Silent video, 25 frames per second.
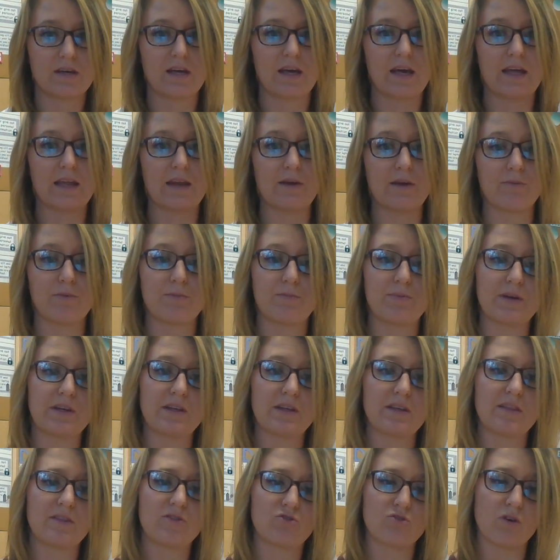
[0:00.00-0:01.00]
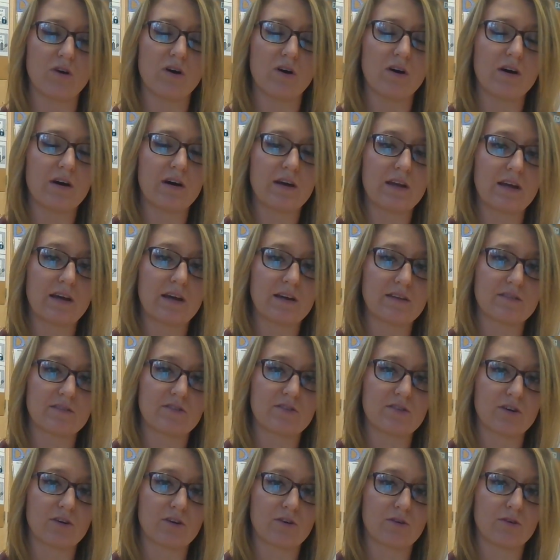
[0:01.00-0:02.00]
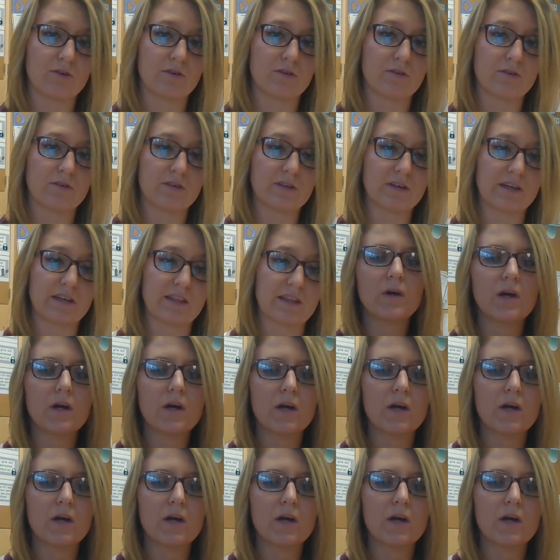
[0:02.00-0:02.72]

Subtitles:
And it would be drawn as a circle, like